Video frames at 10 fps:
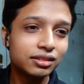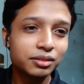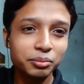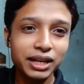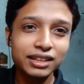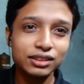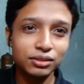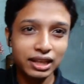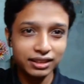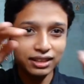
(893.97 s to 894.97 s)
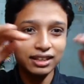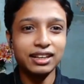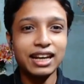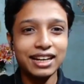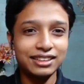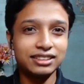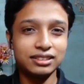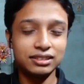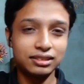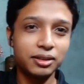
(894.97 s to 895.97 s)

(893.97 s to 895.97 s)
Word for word: behind you, like the lights.